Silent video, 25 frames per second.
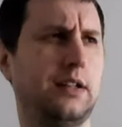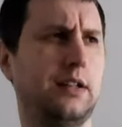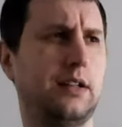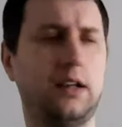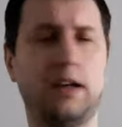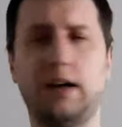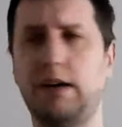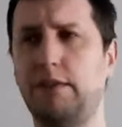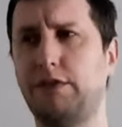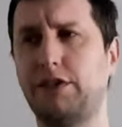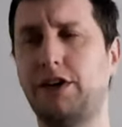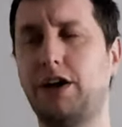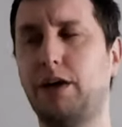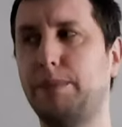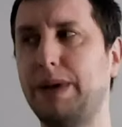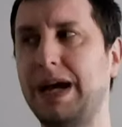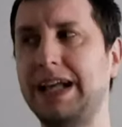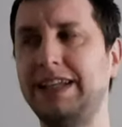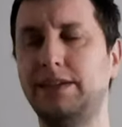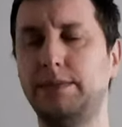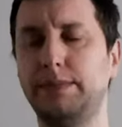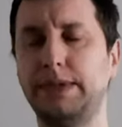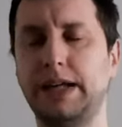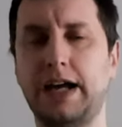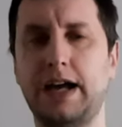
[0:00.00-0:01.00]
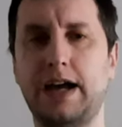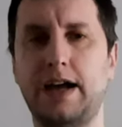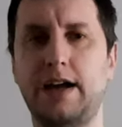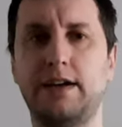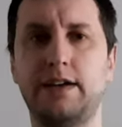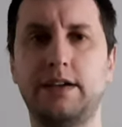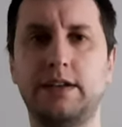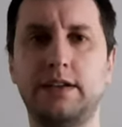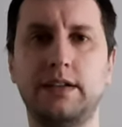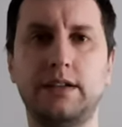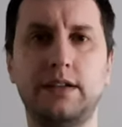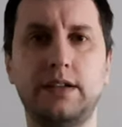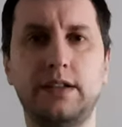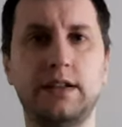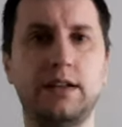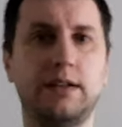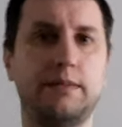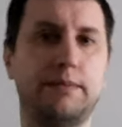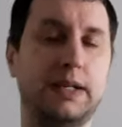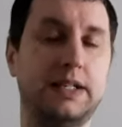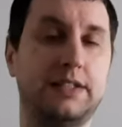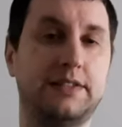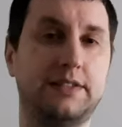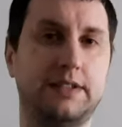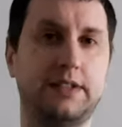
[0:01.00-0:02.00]
I've got paint in my hair
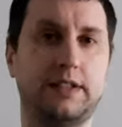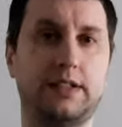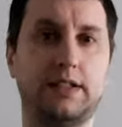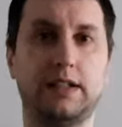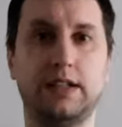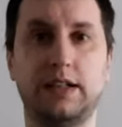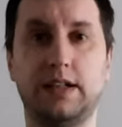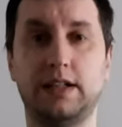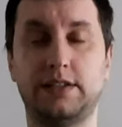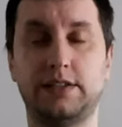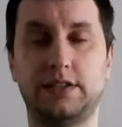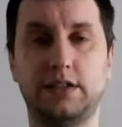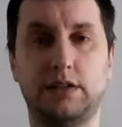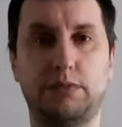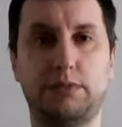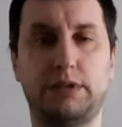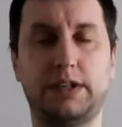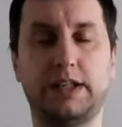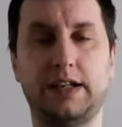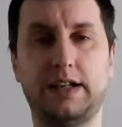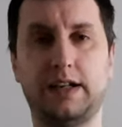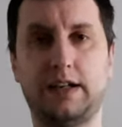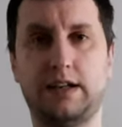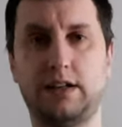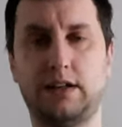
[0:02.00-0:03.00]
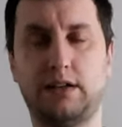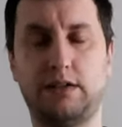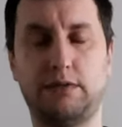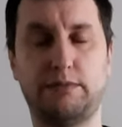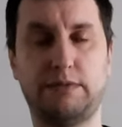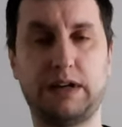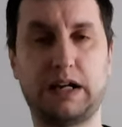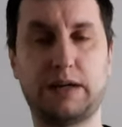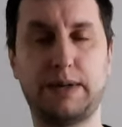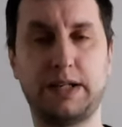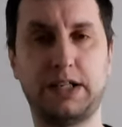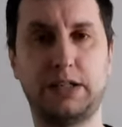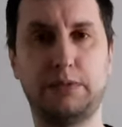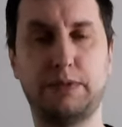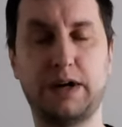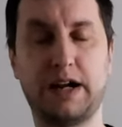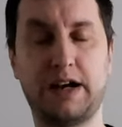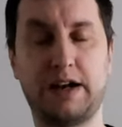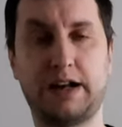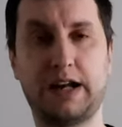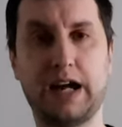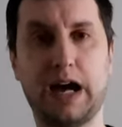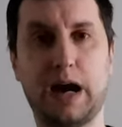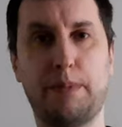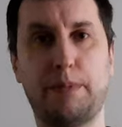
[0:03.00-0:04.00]
basically. So yeah, recommend you wear a
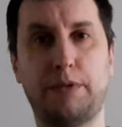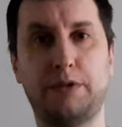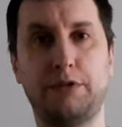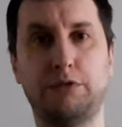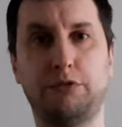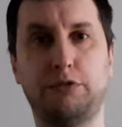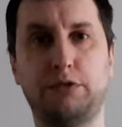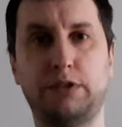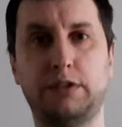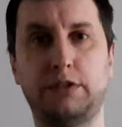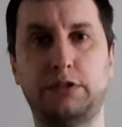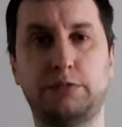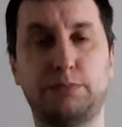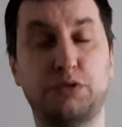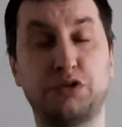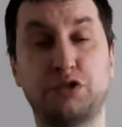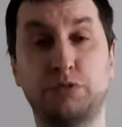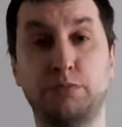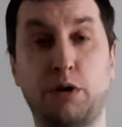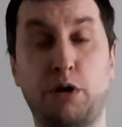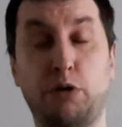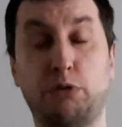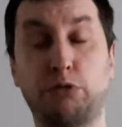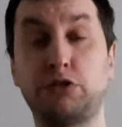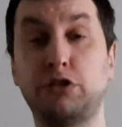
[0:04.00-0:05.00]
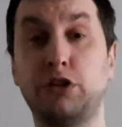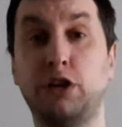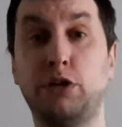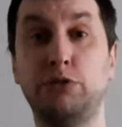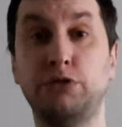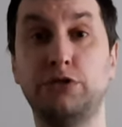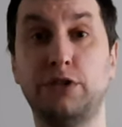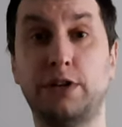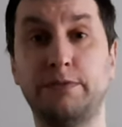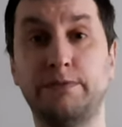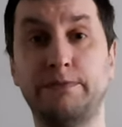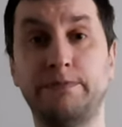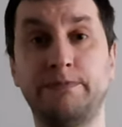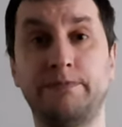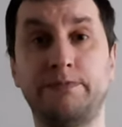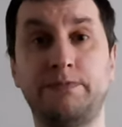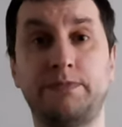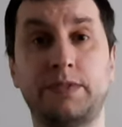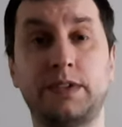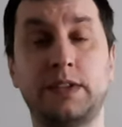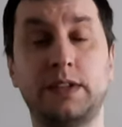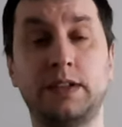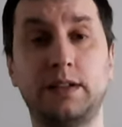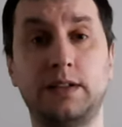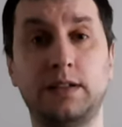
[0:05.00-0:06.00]
cap and all and put some old clothes on.
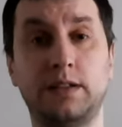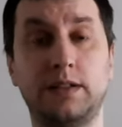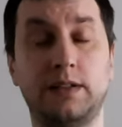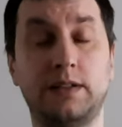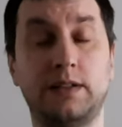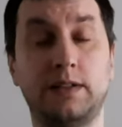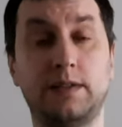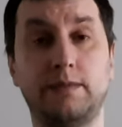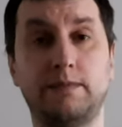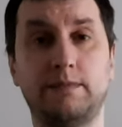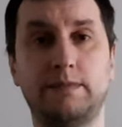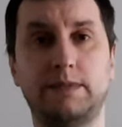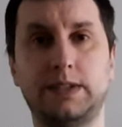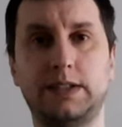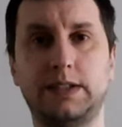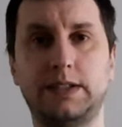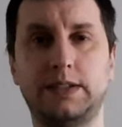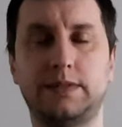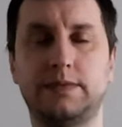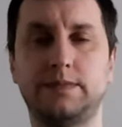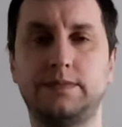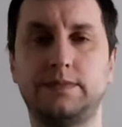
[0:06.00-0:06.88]
Yeah.